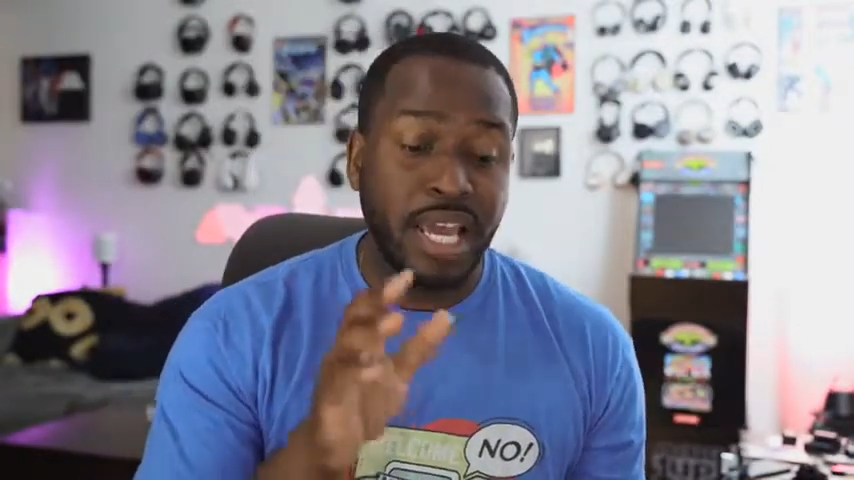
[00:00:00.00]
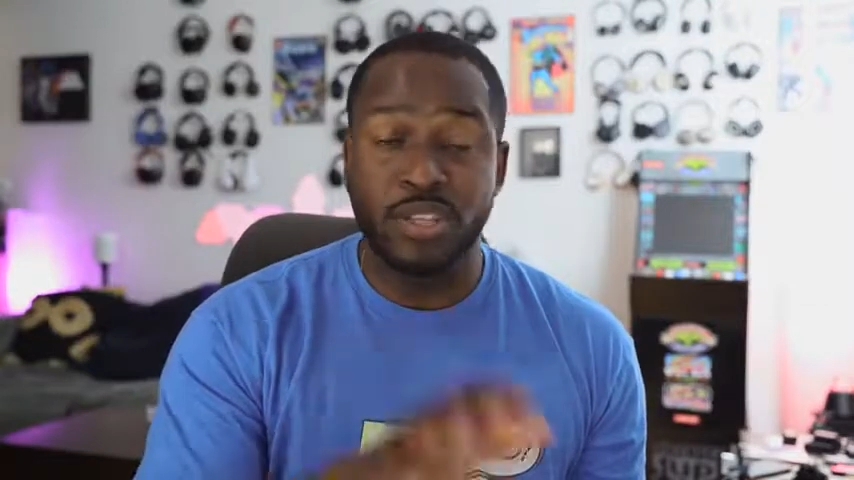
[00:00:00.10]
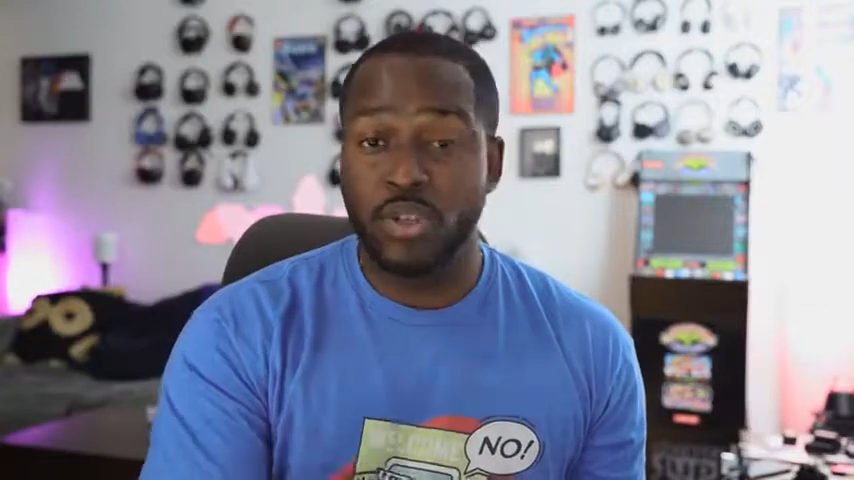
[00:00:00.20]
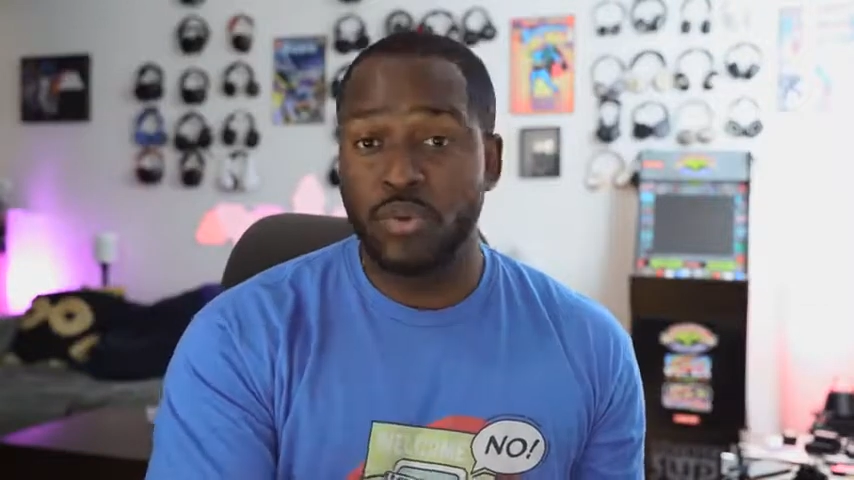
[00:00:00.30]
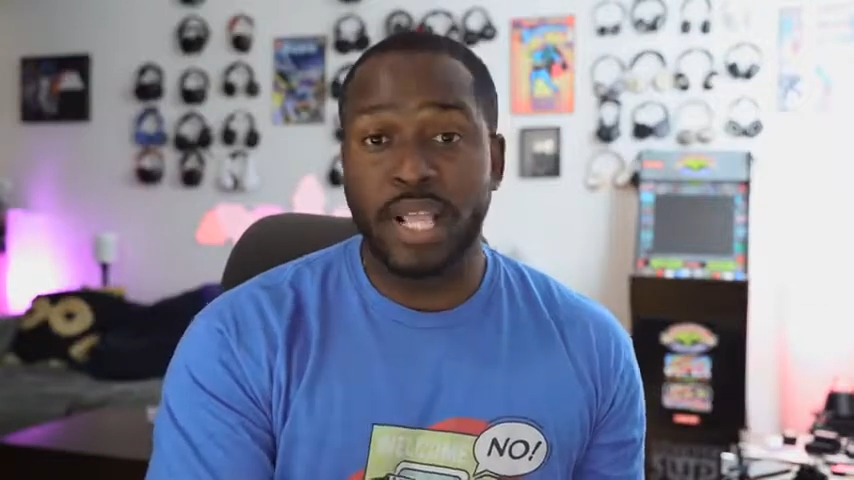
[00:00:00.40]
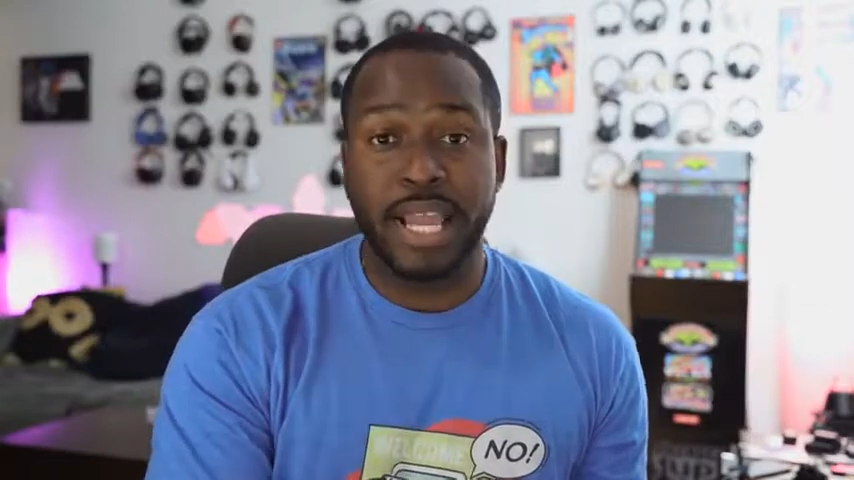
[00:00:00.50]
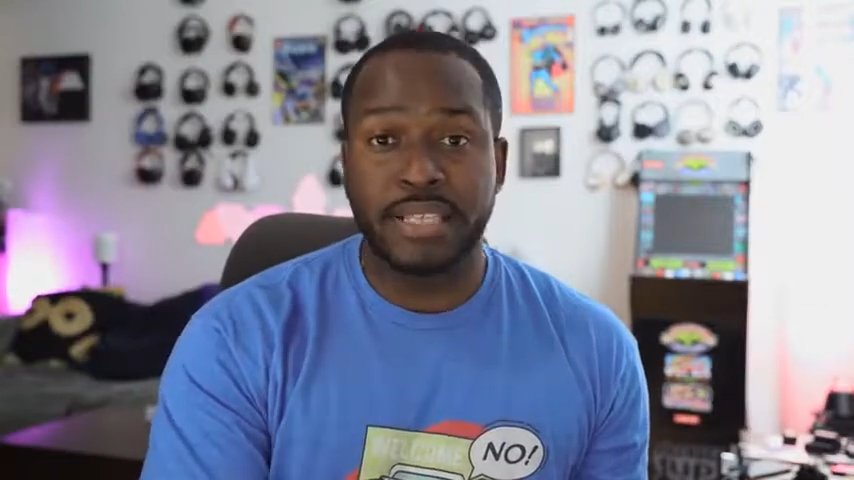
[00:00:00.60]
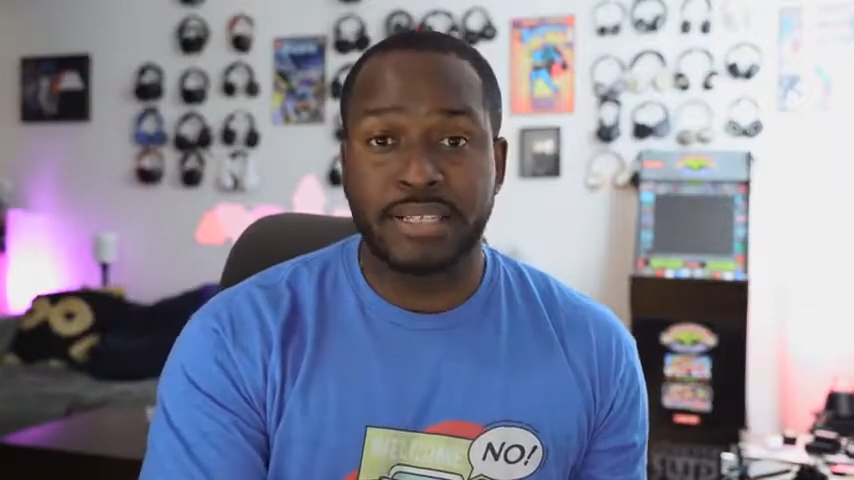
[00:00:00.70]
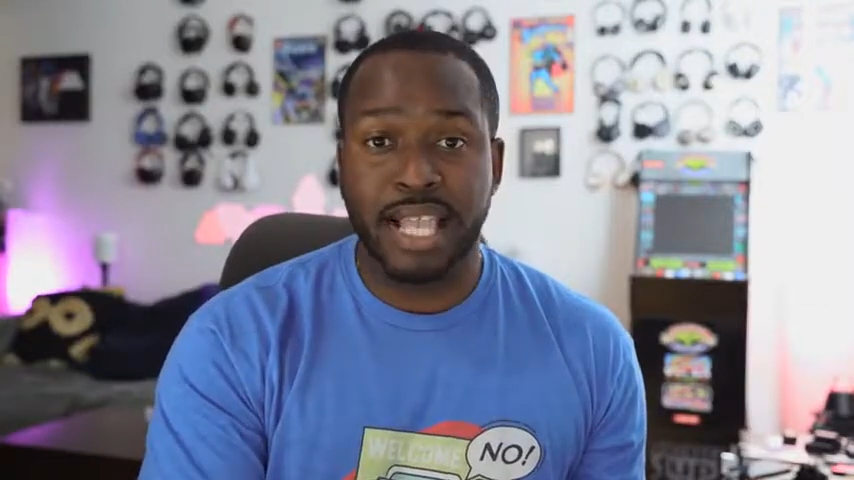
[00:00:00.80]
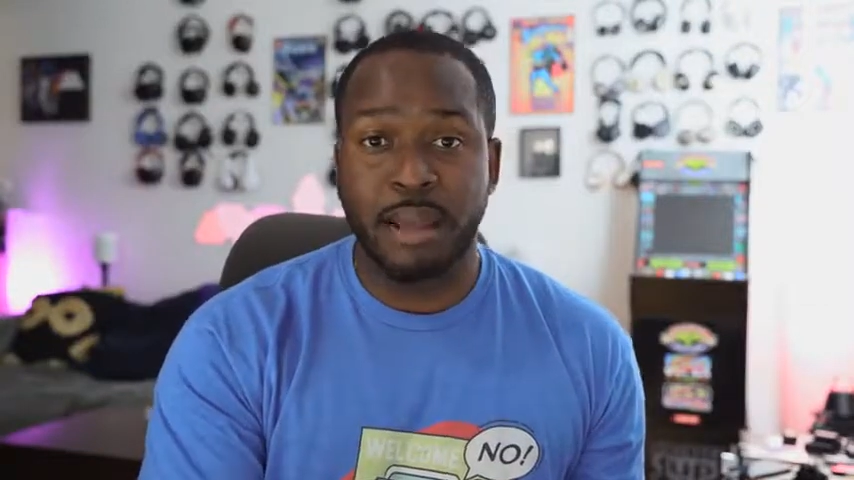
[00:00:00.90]
I do
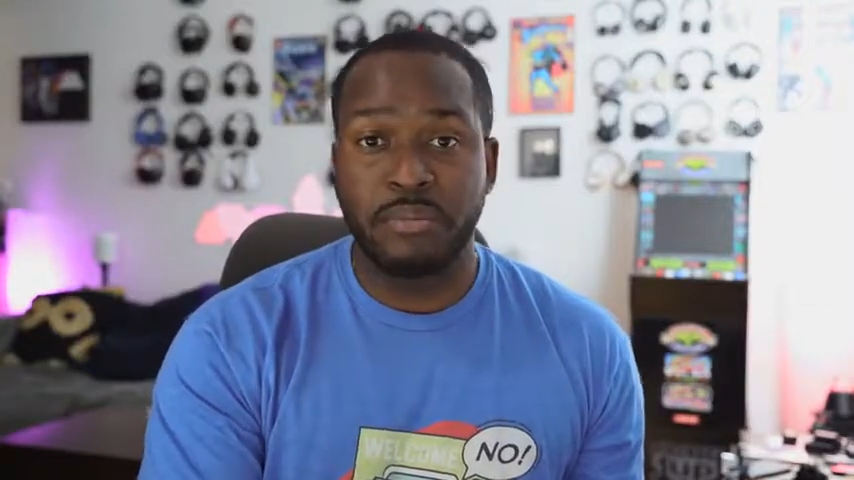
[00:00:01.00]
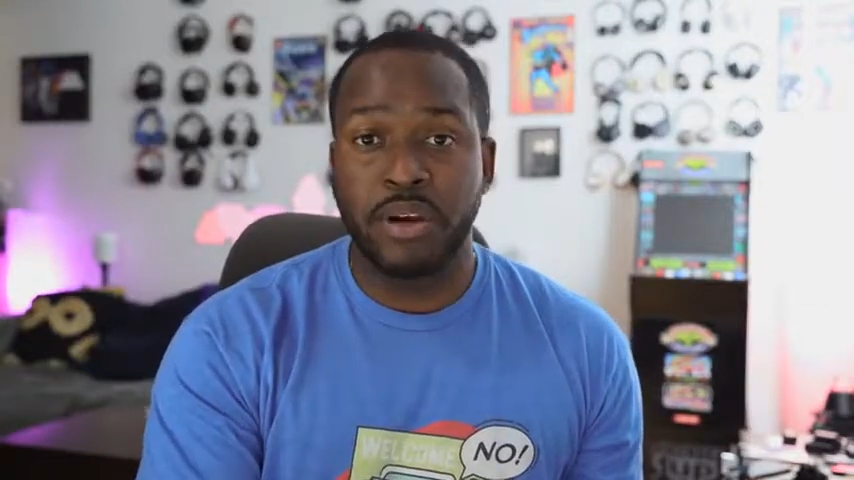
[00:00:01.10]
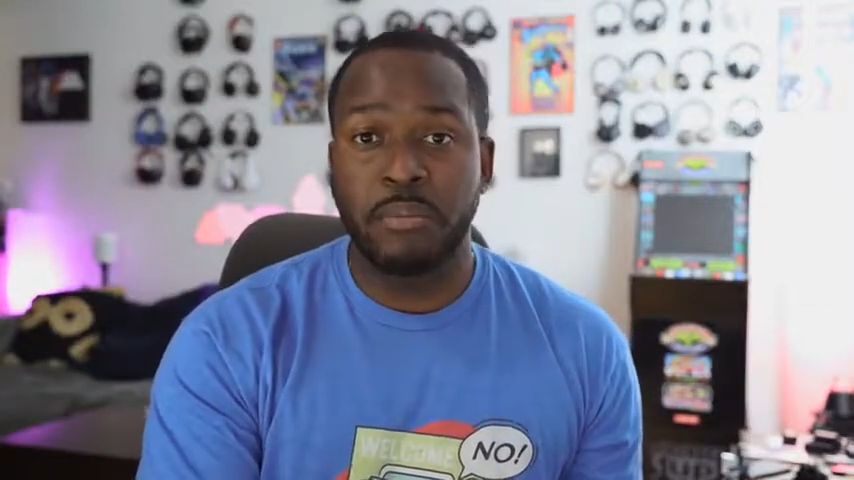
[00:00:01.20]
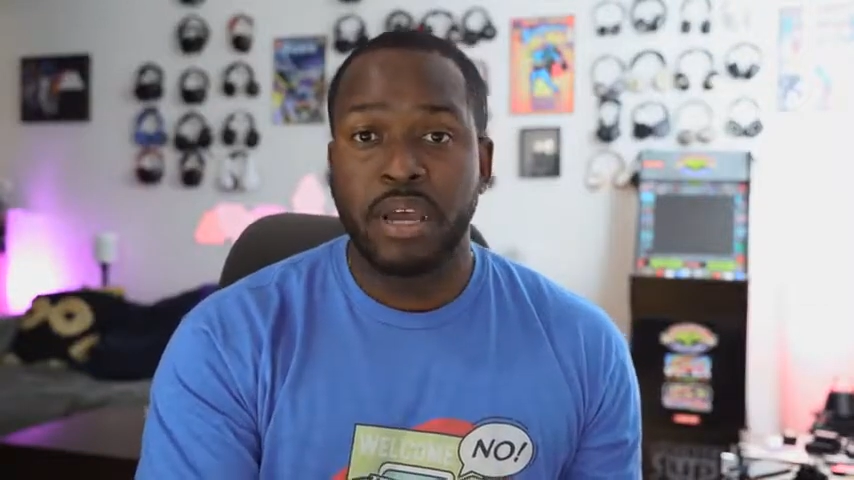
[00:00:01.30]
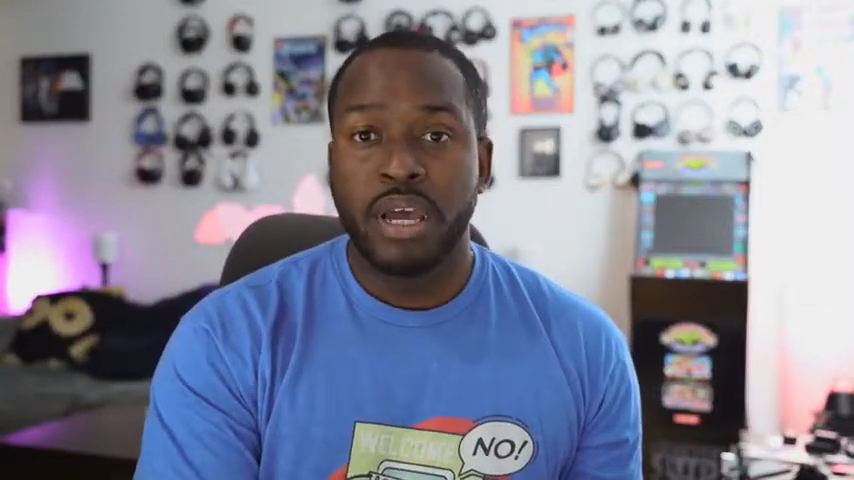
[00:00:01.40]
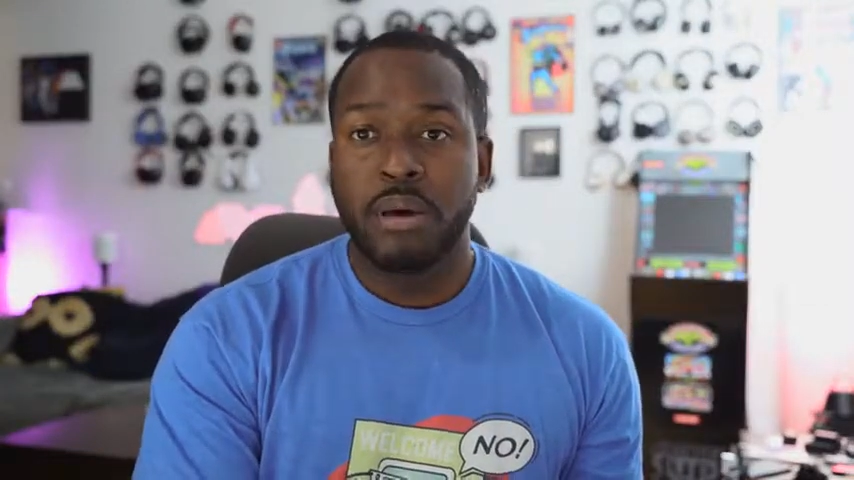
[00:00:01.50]
like this laptop,